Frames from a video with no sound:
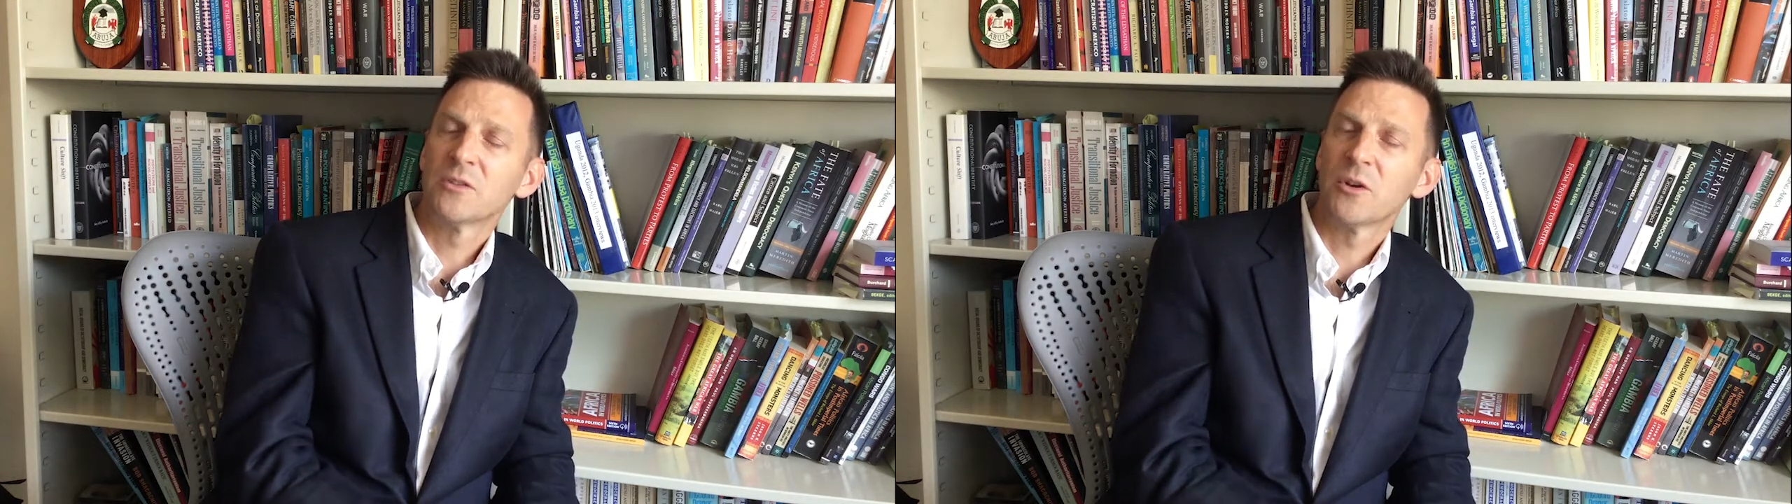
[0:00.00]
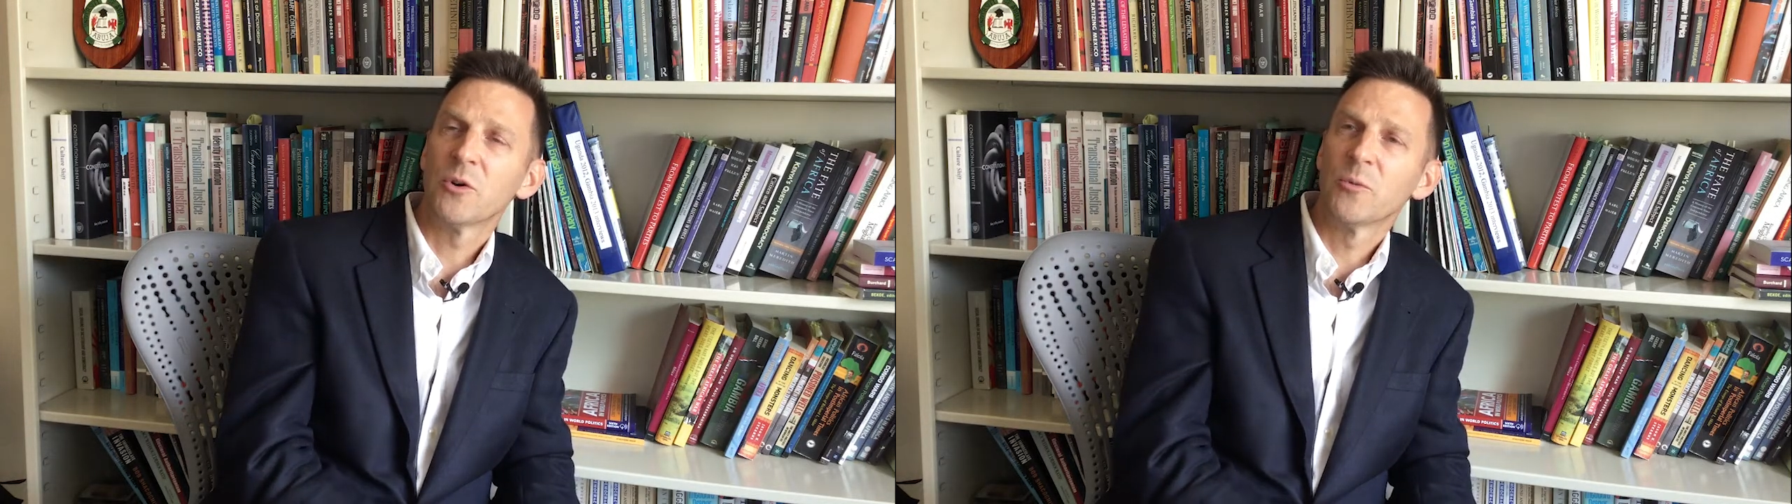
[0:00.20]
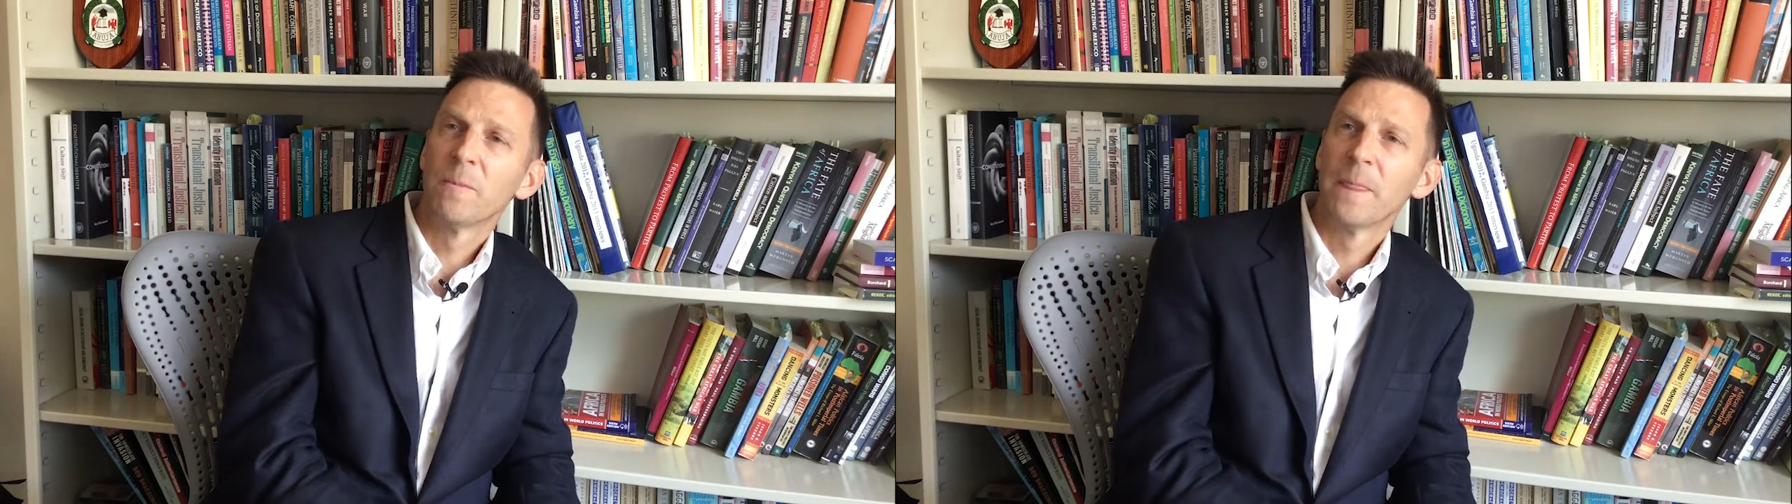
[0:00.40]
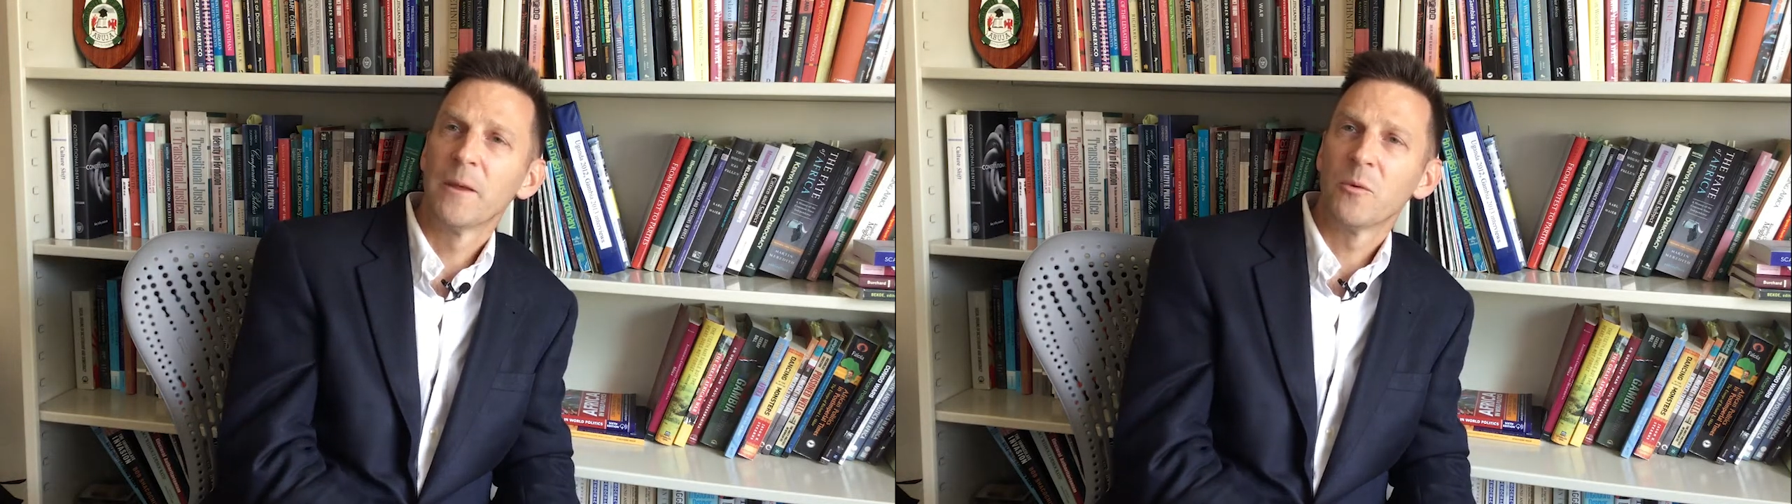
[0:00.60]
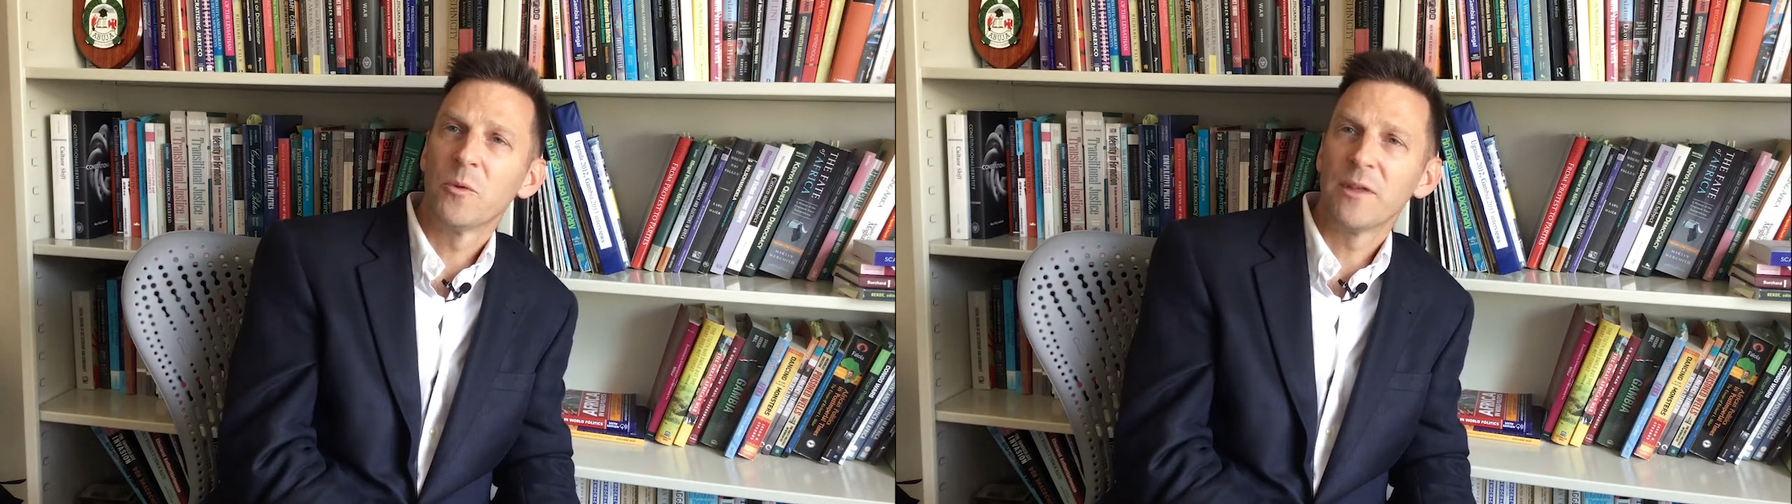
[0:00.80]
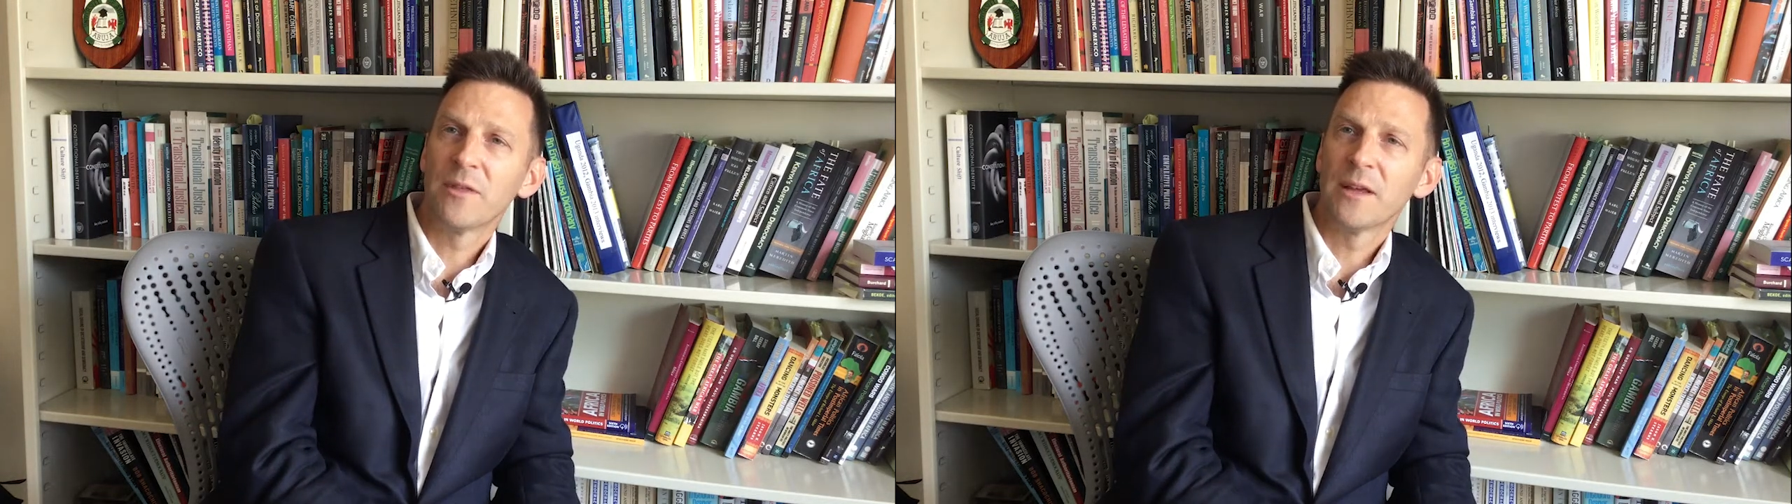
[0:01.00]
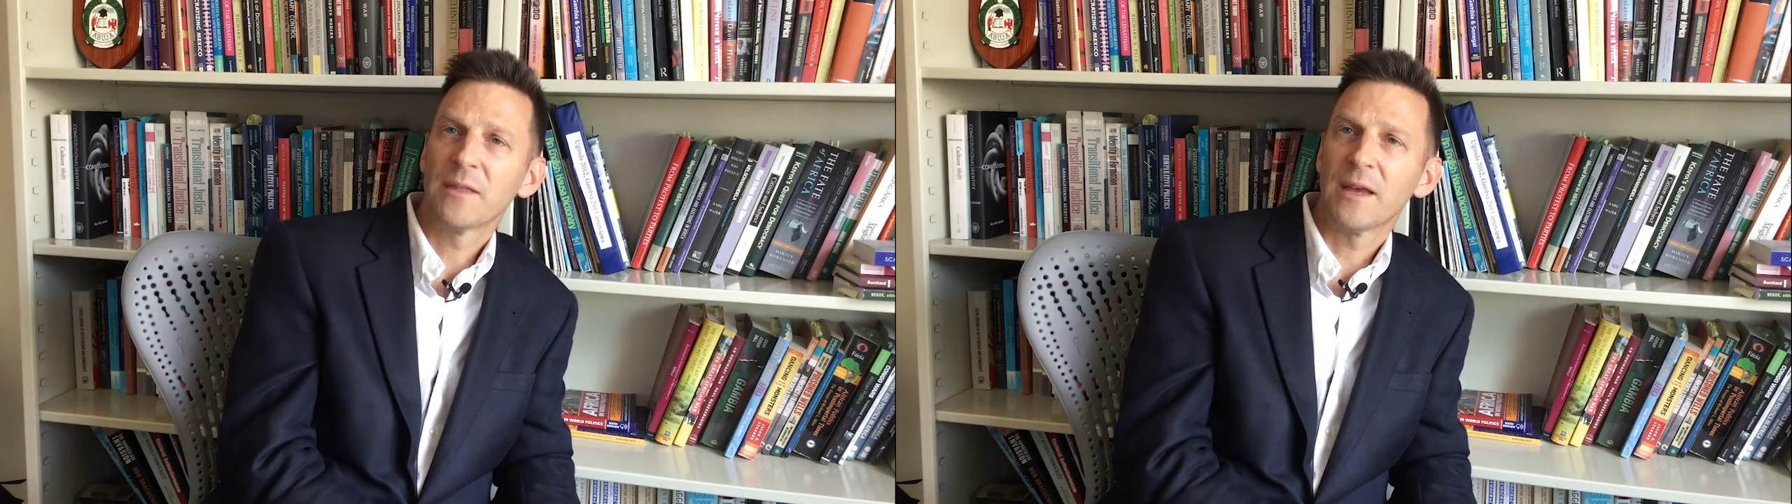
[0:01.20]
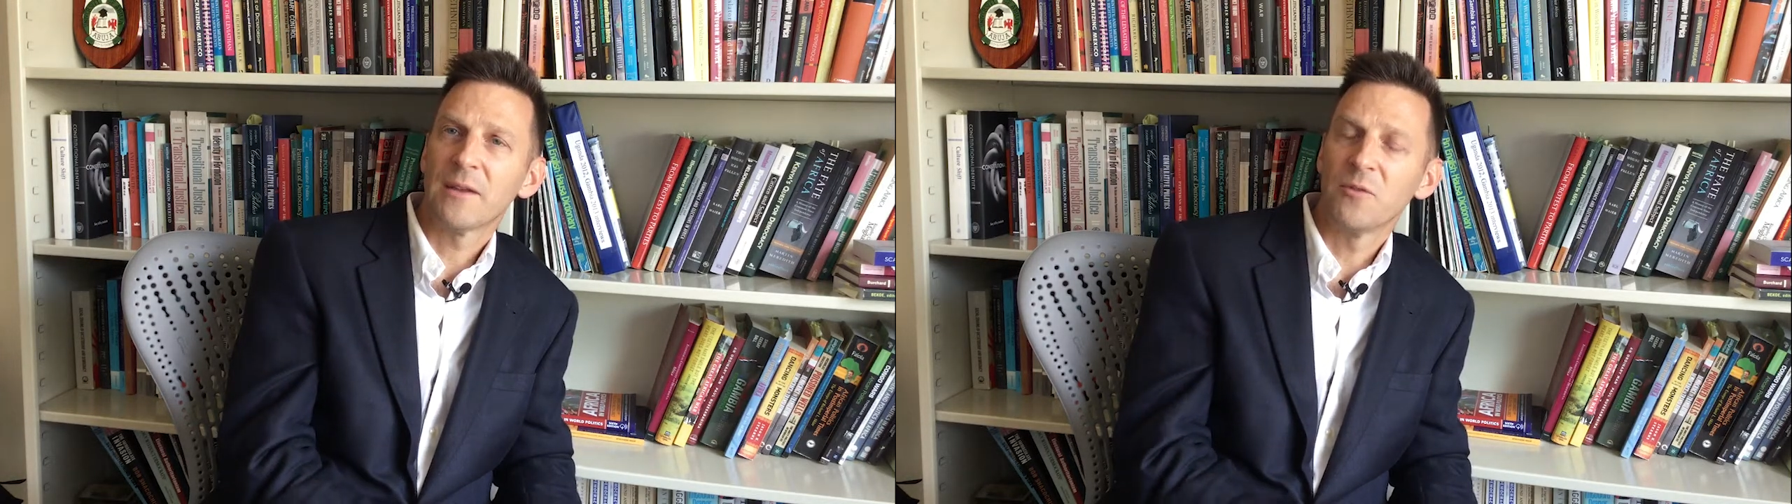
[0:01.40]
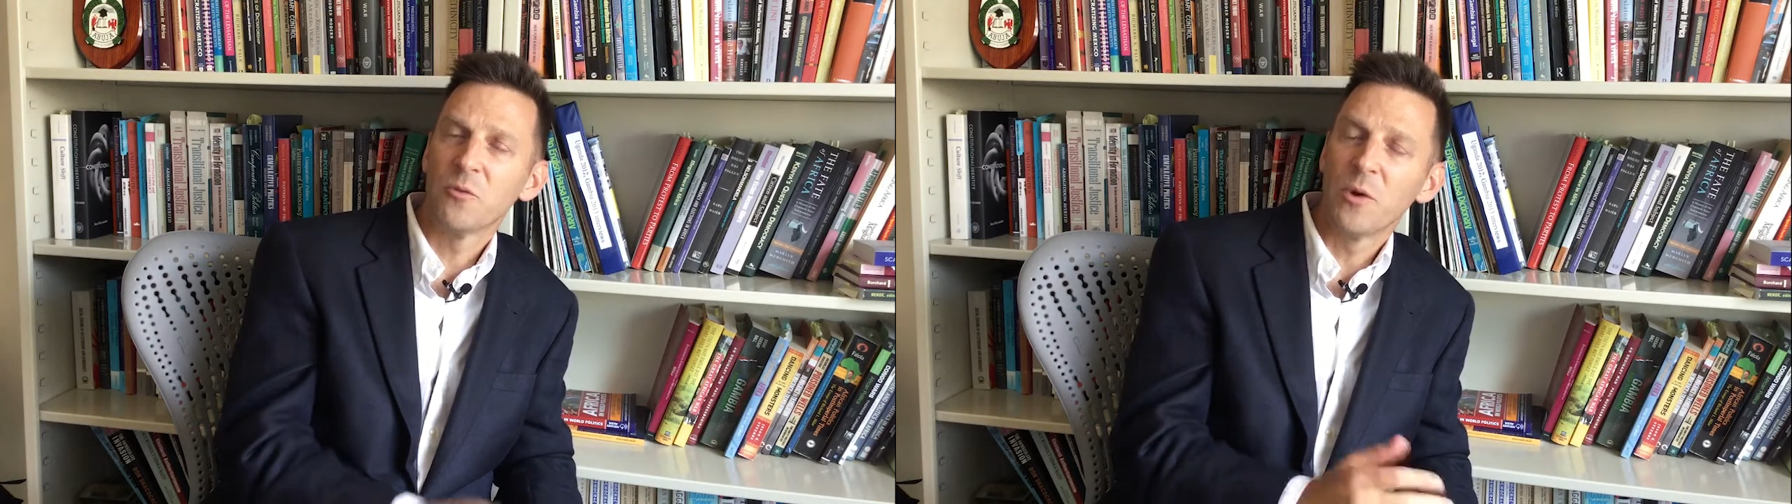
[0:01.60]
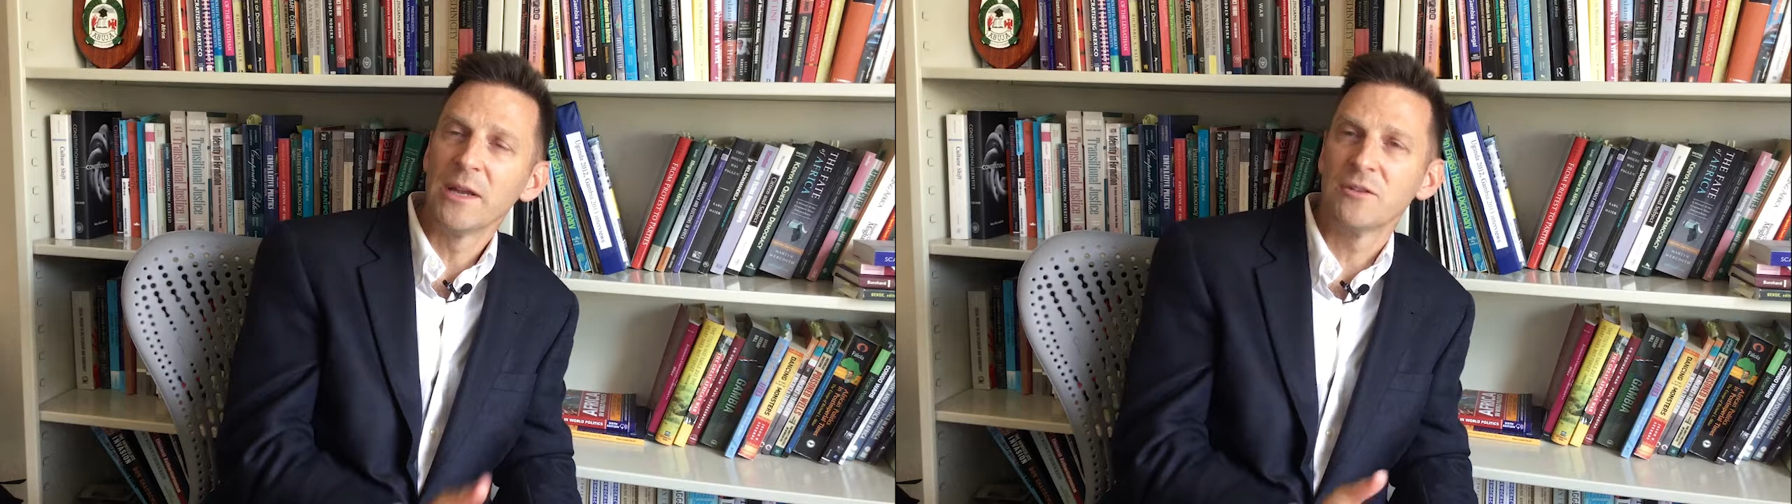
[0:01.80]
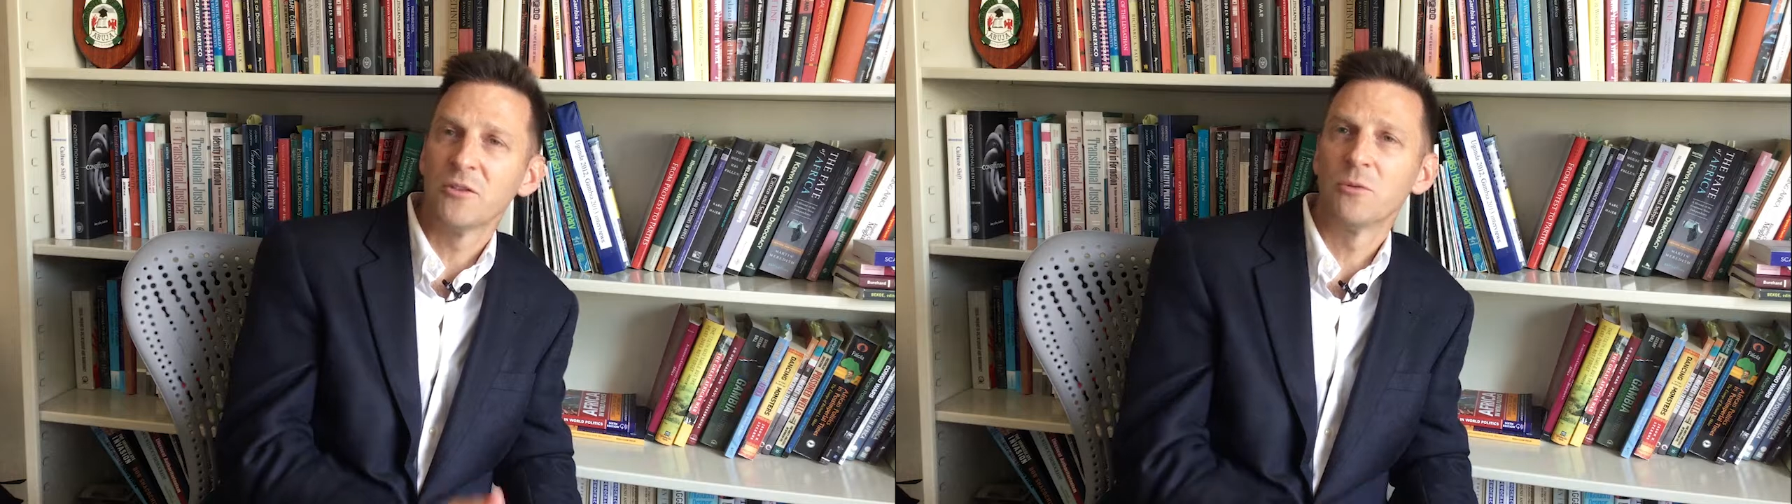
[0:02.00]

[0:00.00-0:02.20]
So we think that if you wait